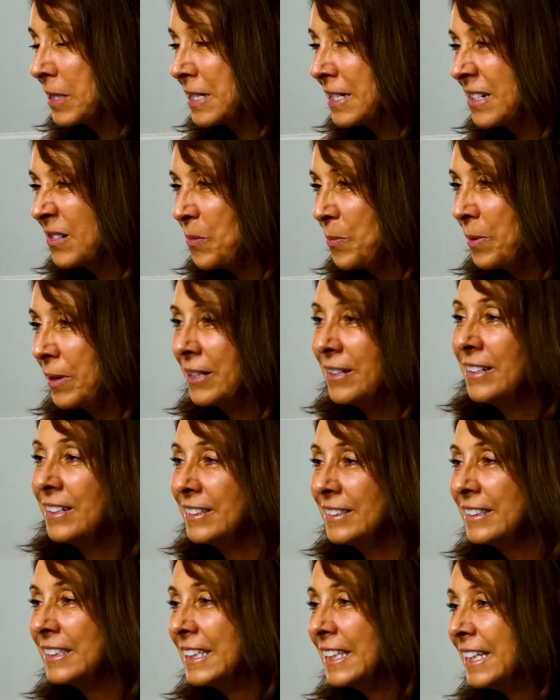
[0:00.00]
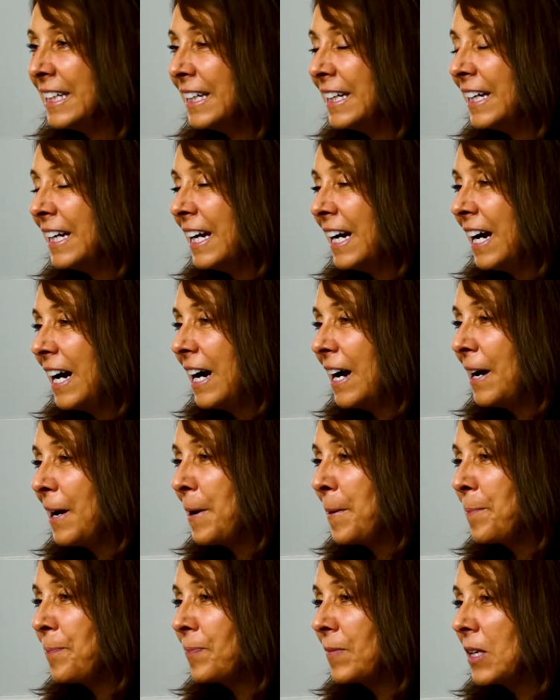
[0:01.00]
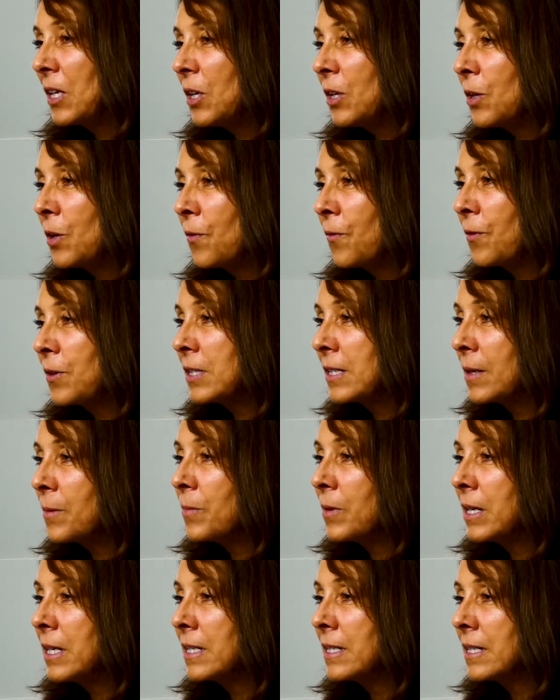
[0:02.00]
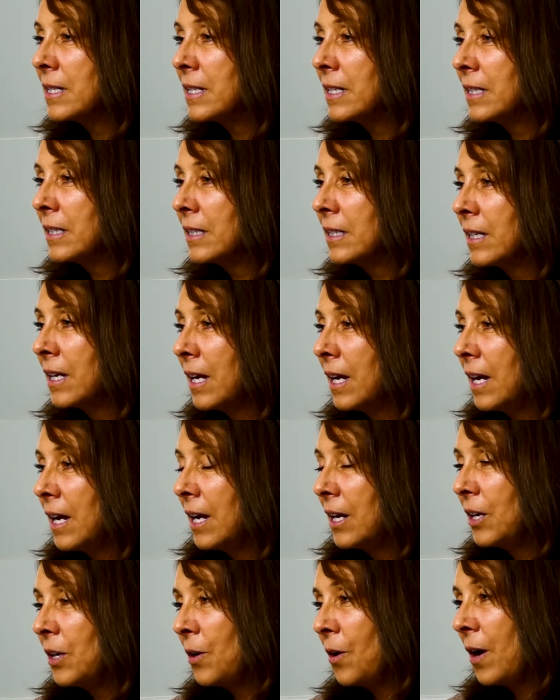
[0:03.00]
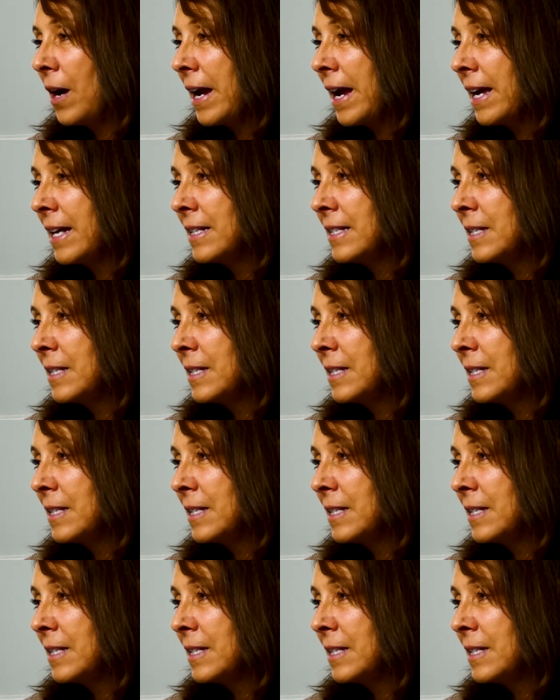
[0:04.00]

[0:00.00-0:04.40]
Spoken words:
it's no big deal. For some reason, I had